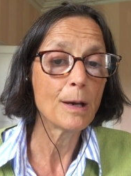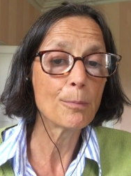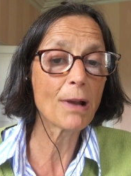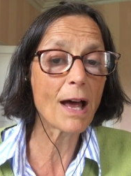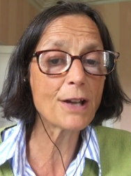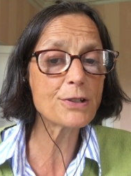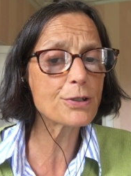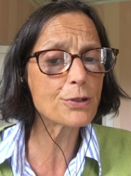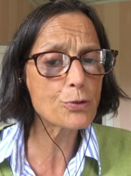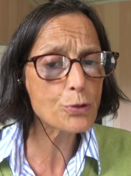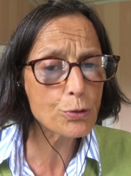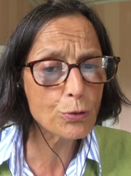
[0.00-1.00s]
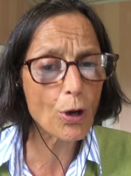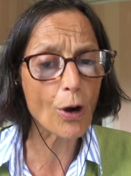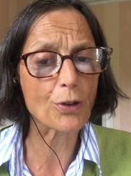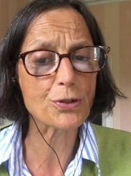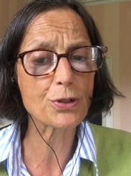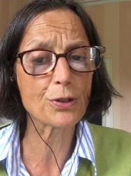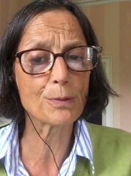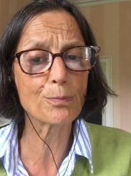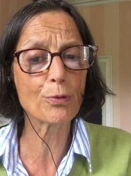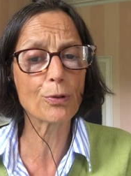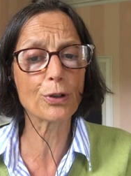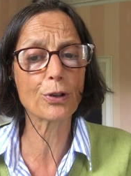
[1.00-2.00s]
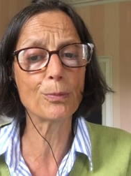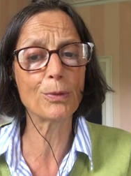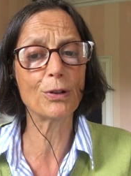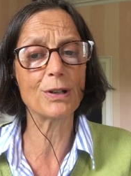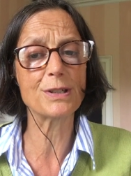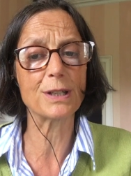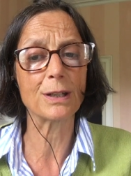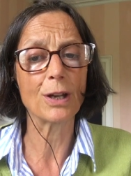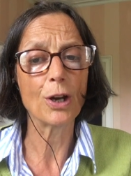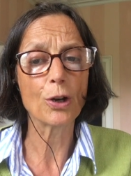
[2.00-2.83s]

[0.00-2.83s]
Blind to the true cost on the broader community,